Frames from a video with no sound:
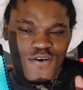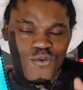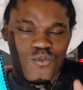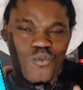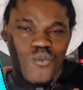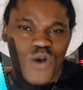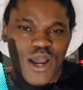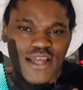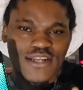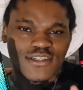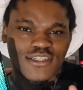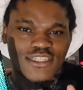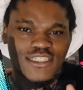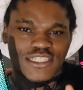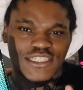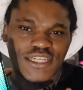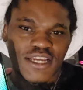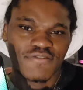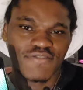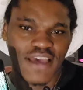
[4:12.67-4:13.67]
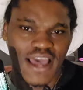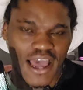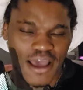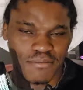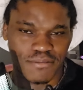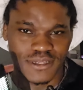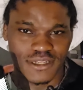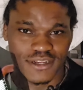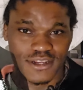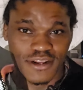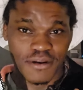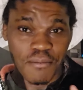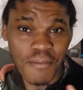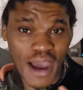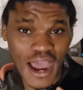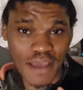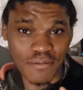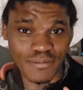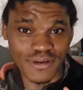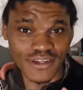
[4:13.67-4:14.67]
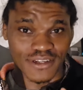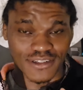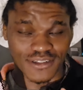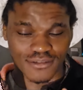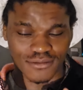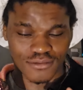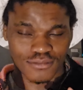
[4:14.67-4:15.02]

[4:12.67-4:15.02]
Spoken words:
When the ship happened, in my opinion,